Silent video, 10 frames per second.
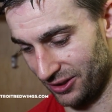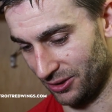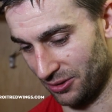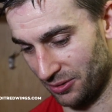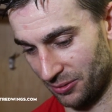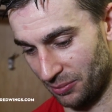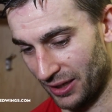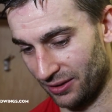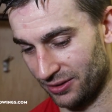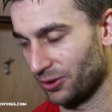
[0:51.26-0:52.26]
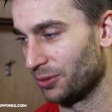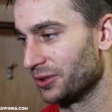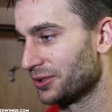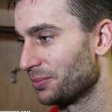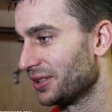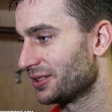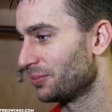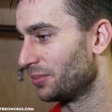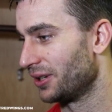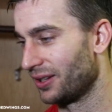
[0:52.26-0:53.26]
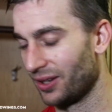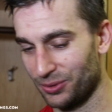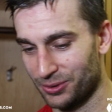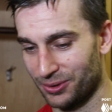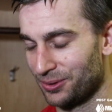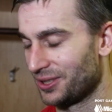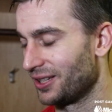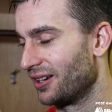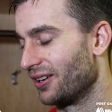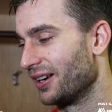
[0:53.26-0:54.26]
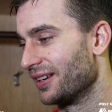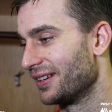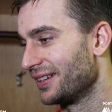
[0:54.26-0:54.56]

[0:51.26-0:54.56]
you know, managed to almost miss it, but it was good to see it go in.